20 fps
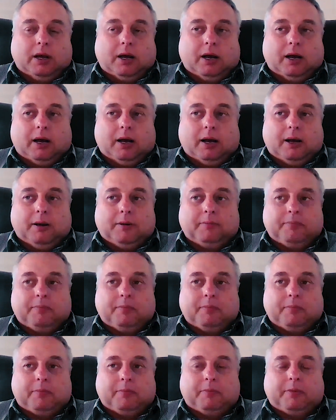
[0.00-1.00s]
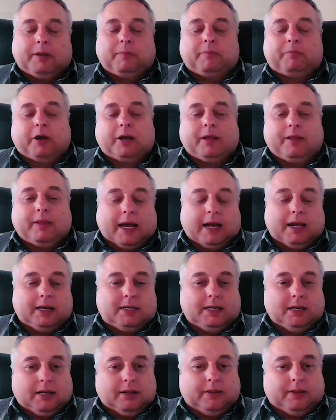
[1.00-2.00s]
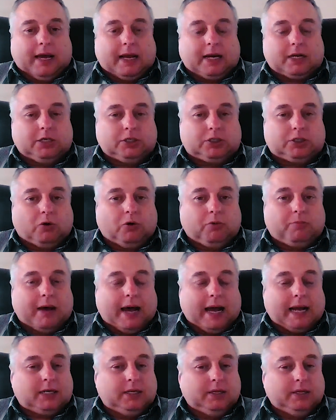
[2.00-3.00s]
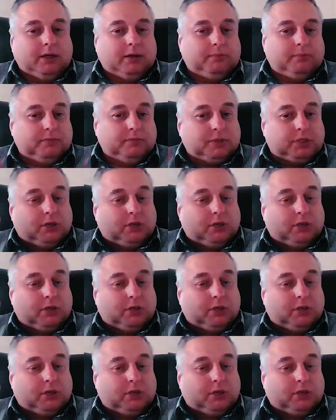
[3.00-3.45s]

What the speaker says: bring that control back to them.